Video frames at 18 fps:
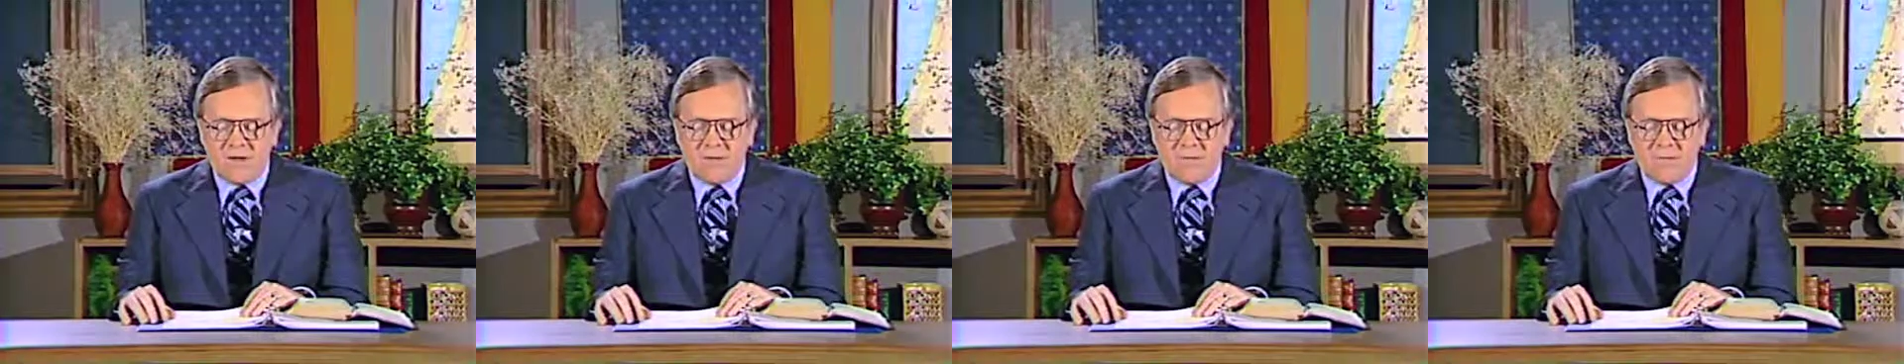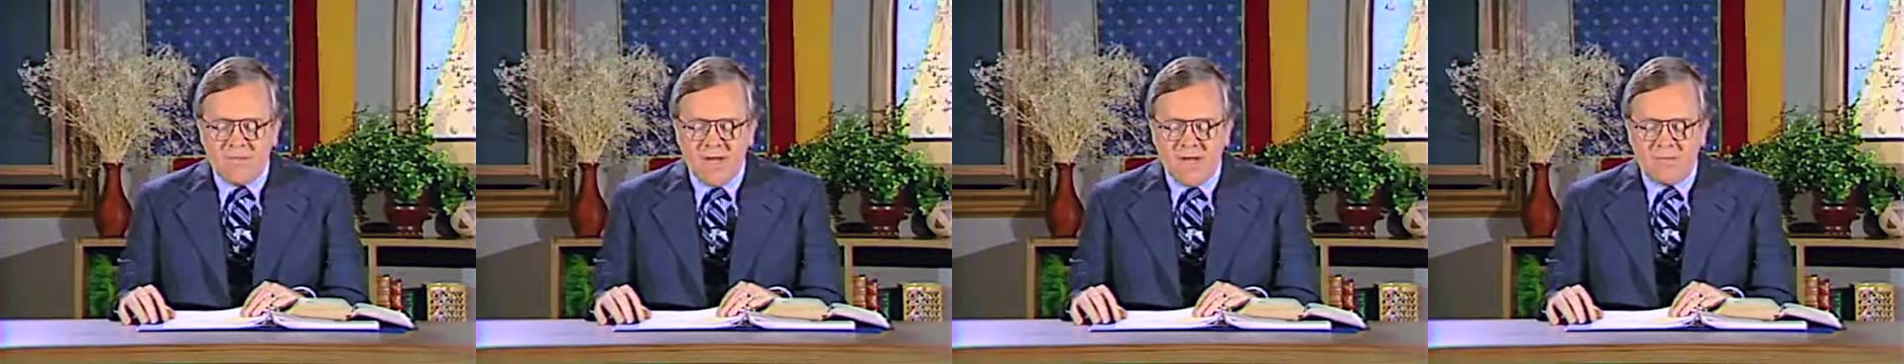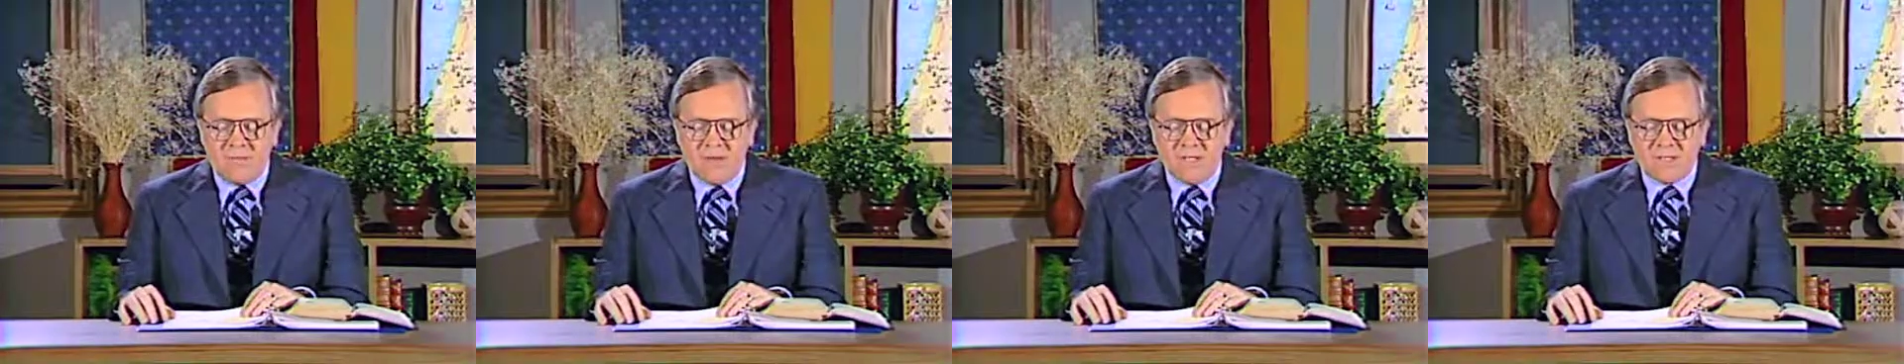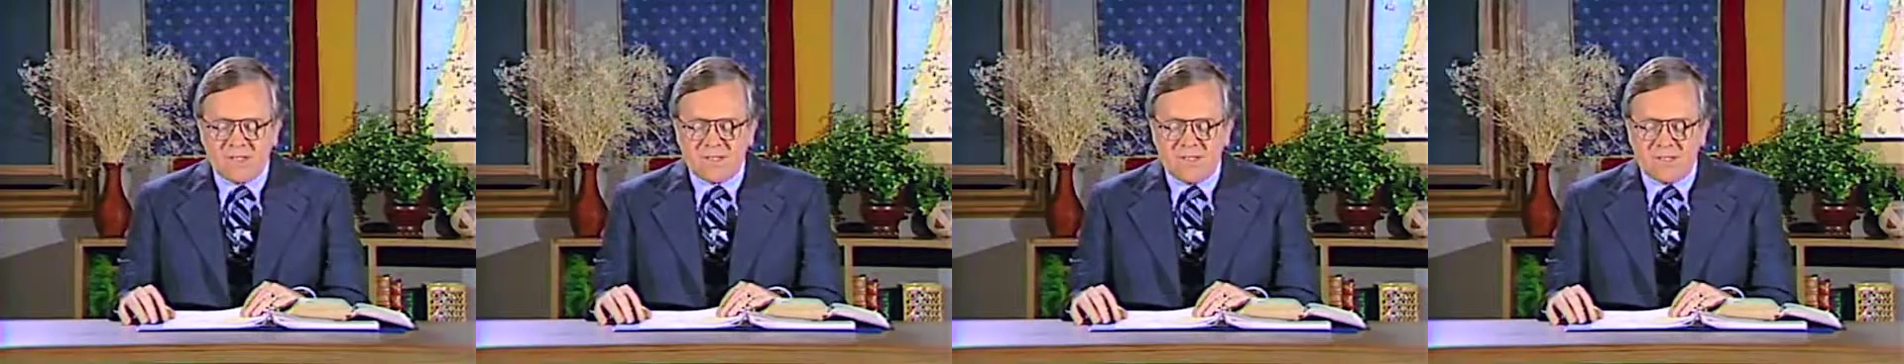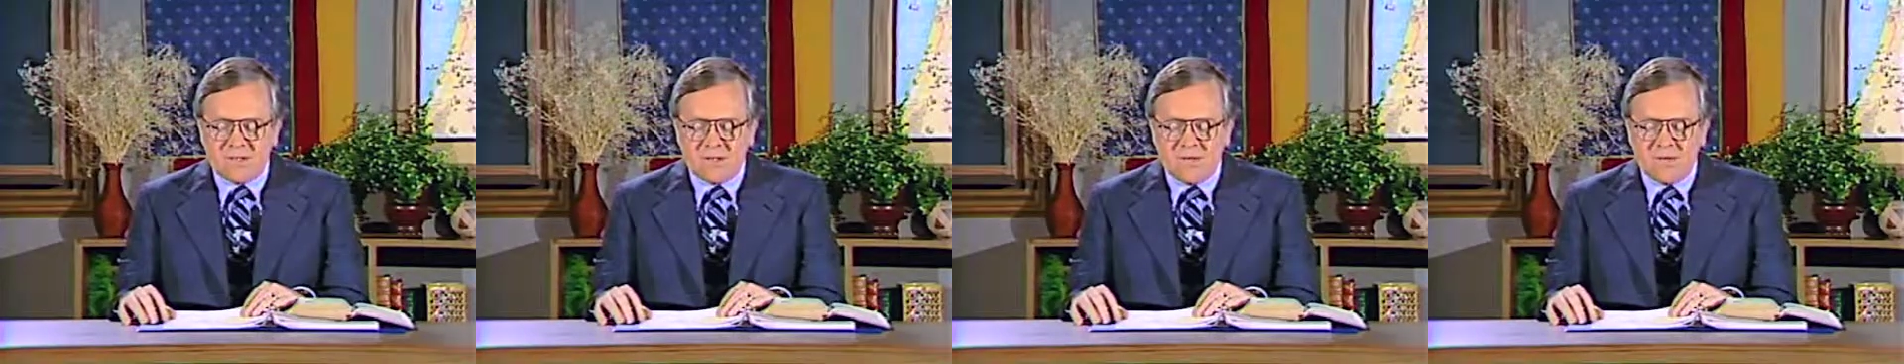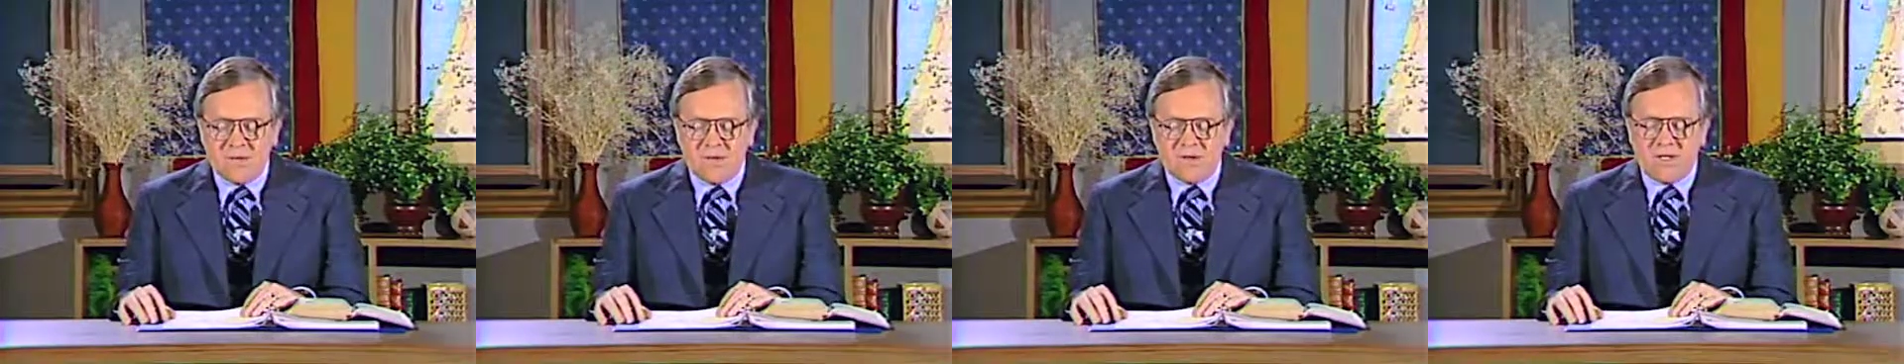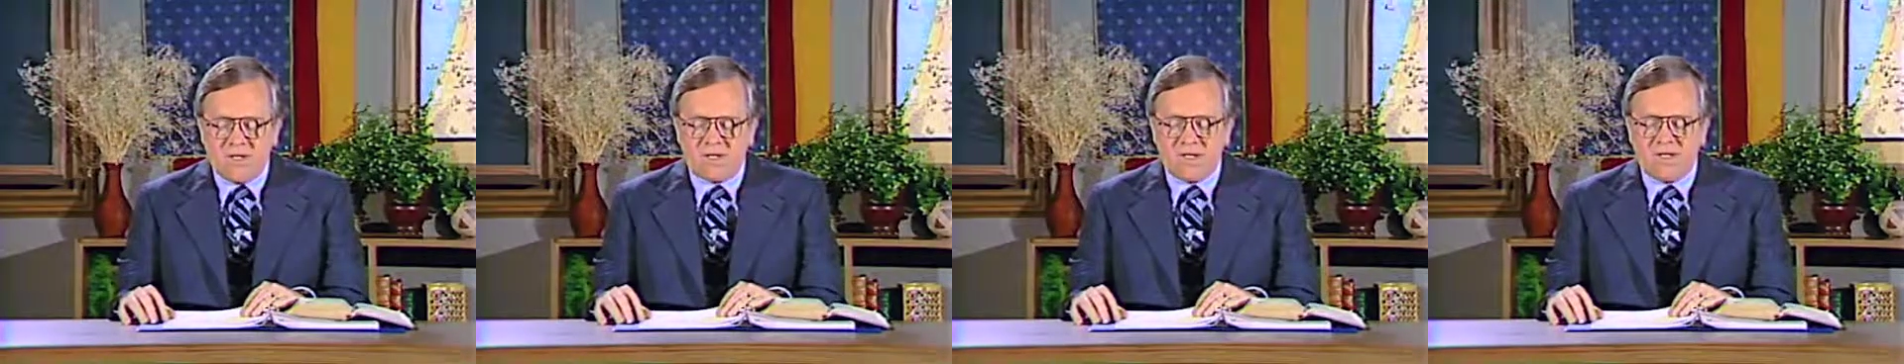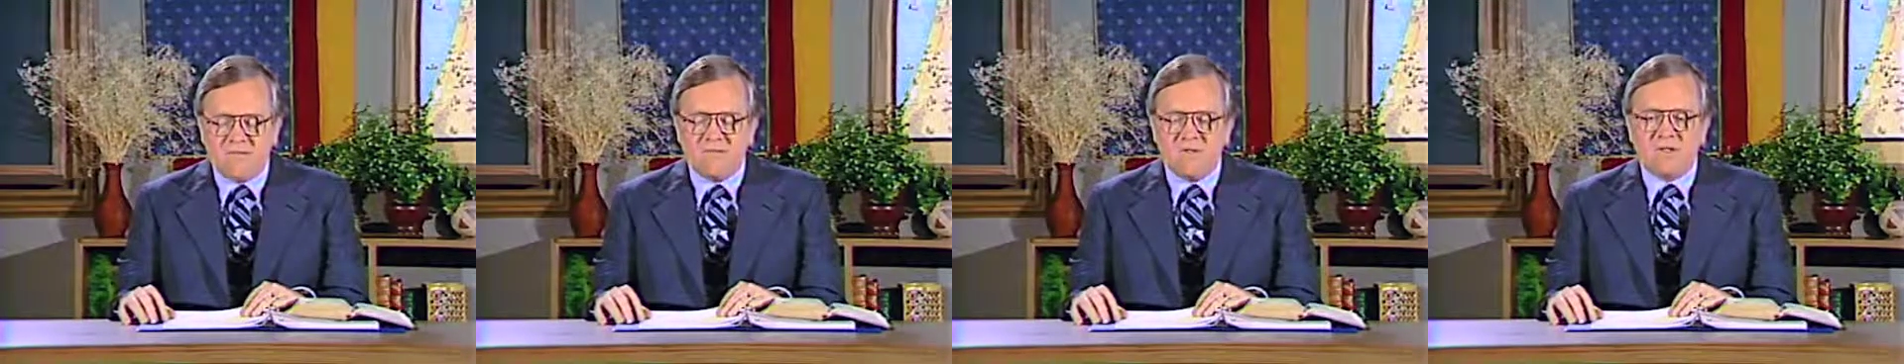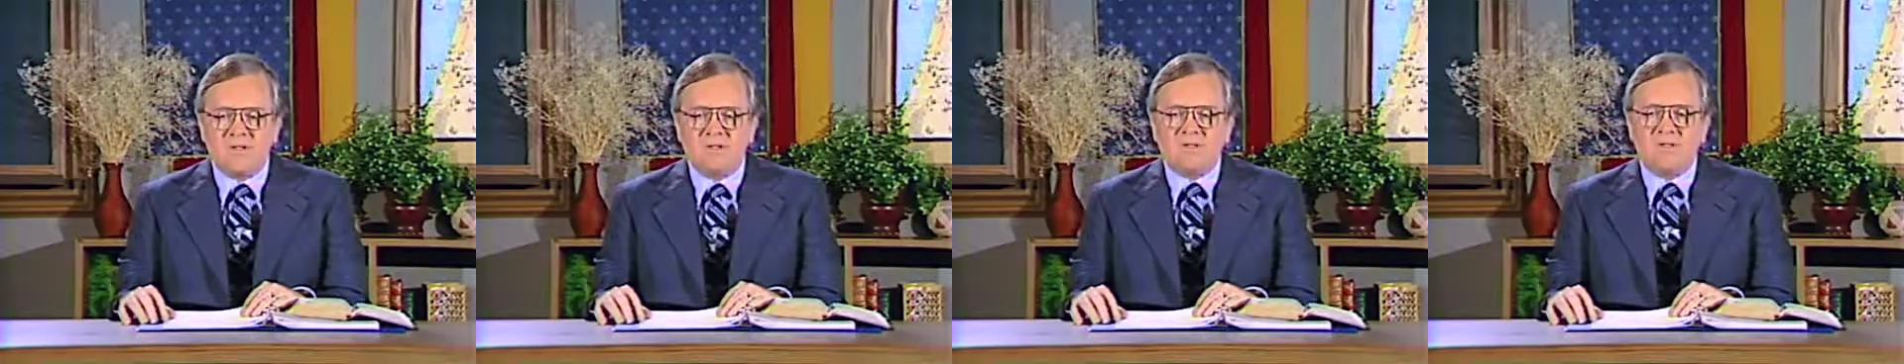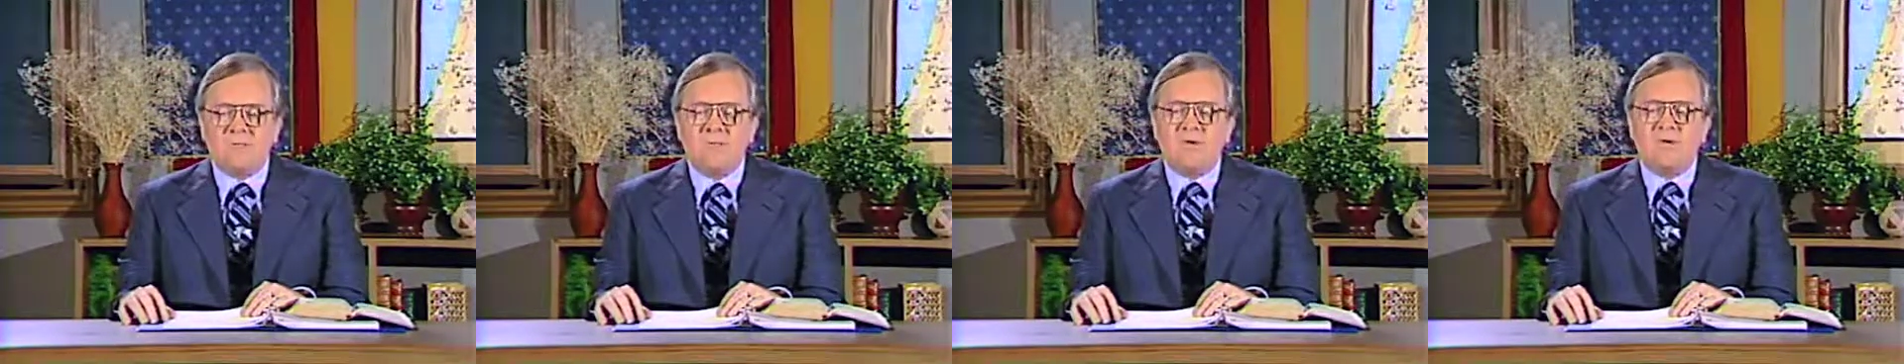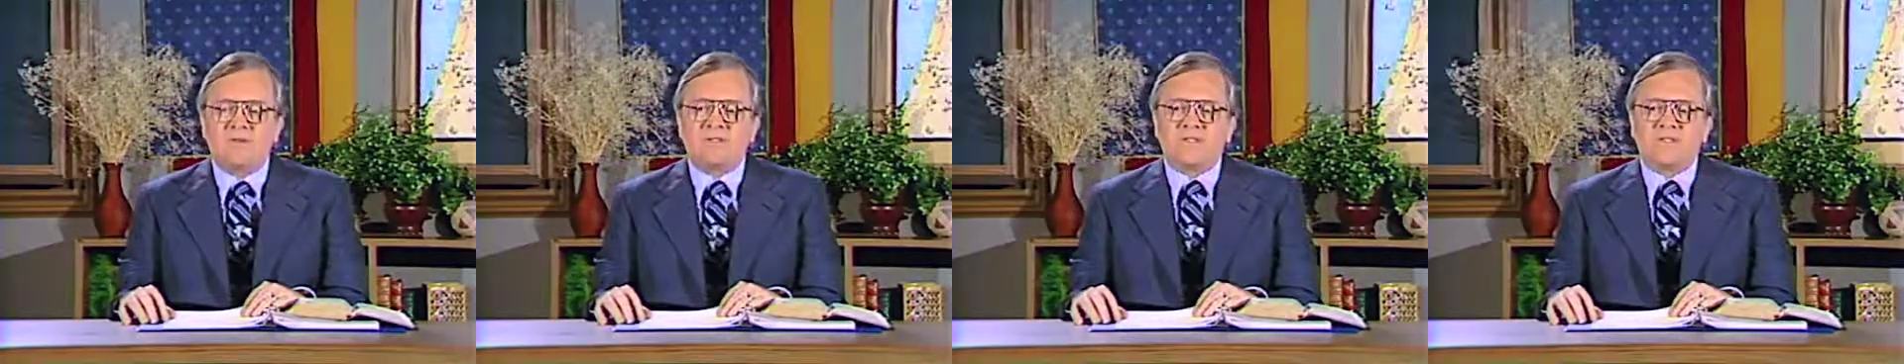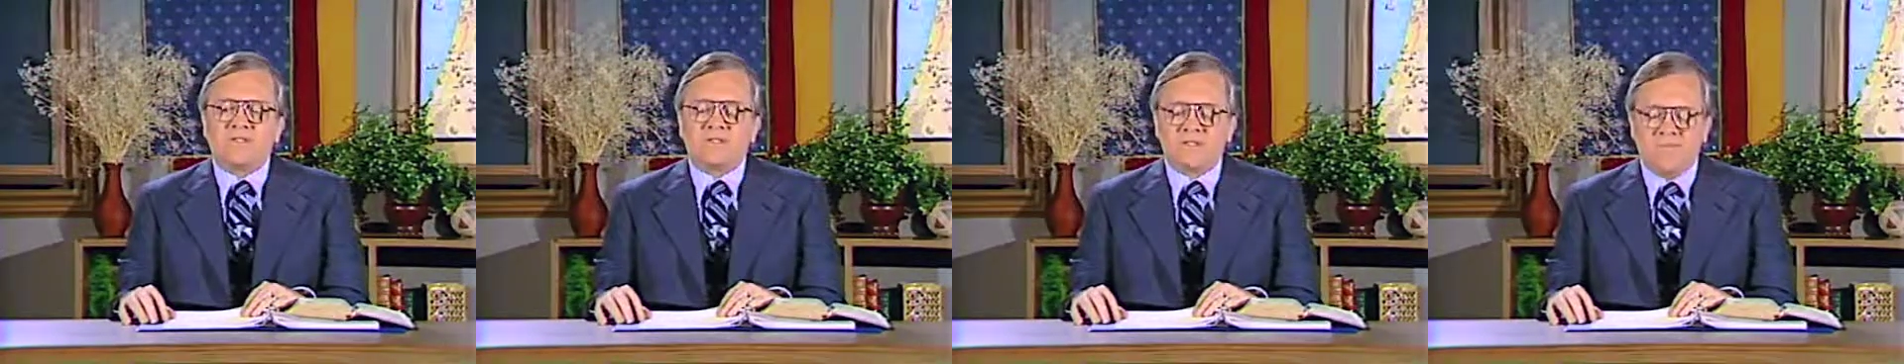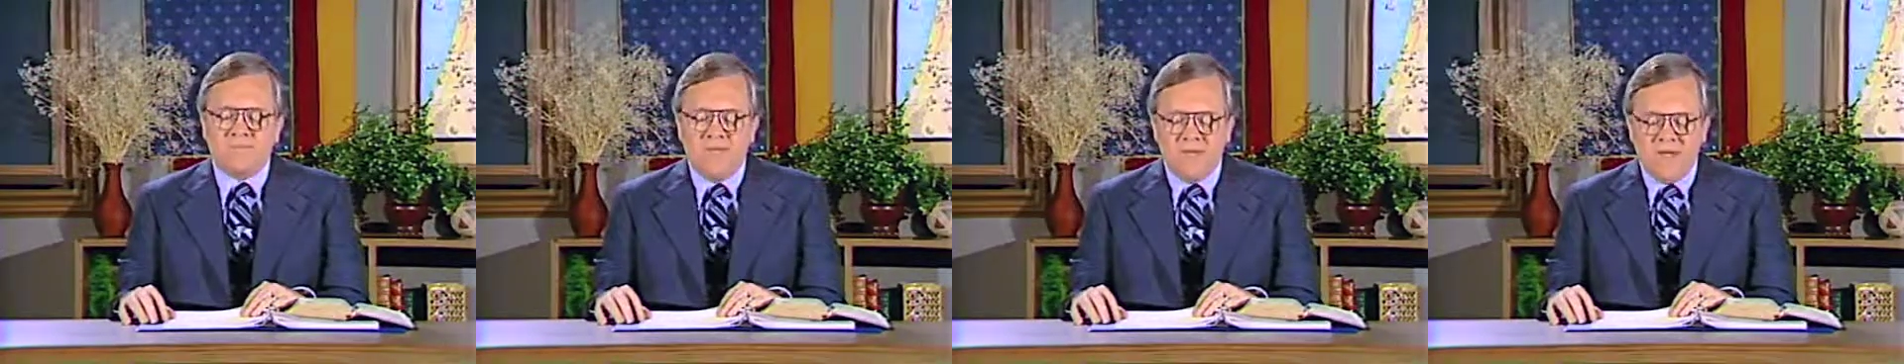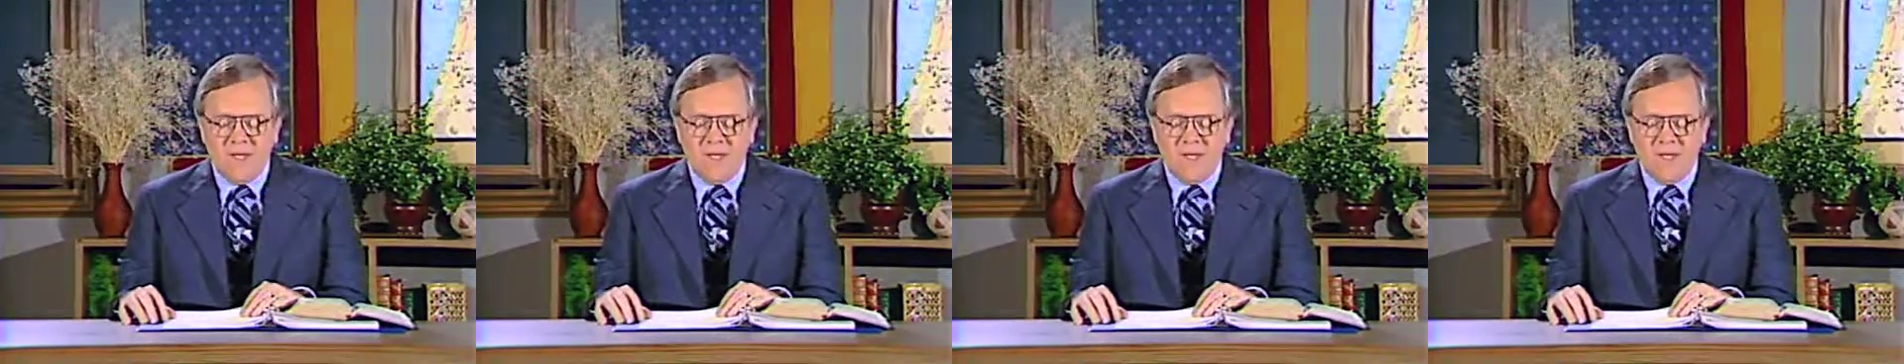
the commandments that the Lord had given to Moses.